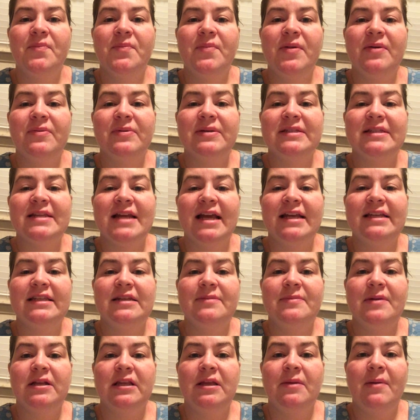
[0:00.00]
It was nice
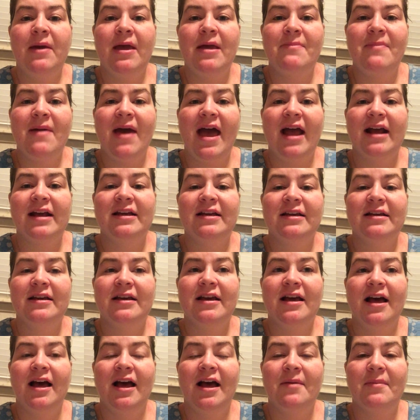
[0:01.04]
to be able to pay back
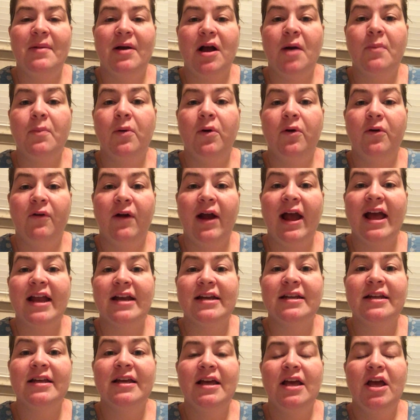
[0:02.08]
a couple
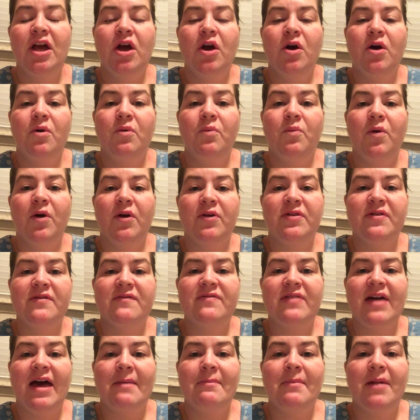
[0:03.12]
grand worth
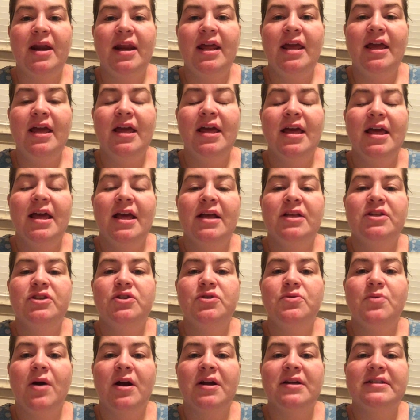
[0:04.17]
of that money
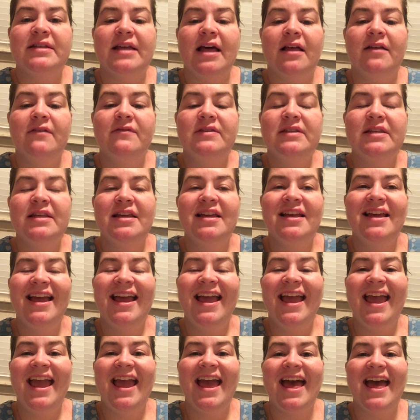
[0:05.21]
to ourselves,
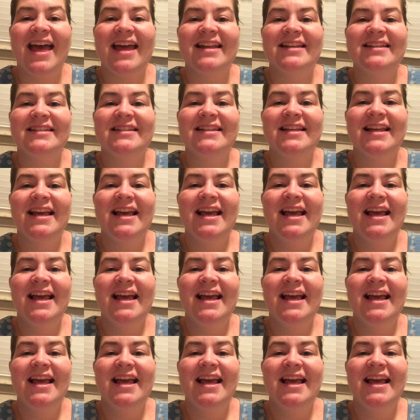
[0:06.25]
and